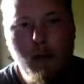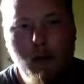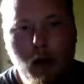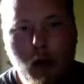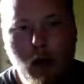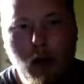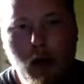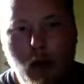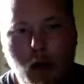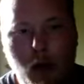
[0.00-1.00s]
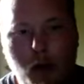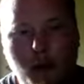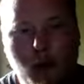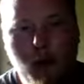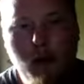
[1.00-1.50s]
when the video is
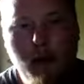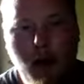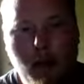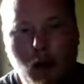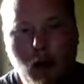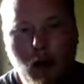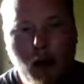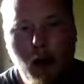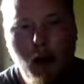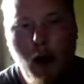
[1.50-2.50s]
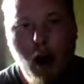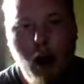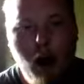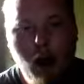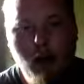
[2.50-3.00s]
uploaded, and I also will
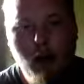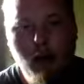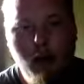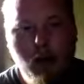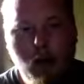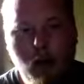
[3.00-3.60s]
be putting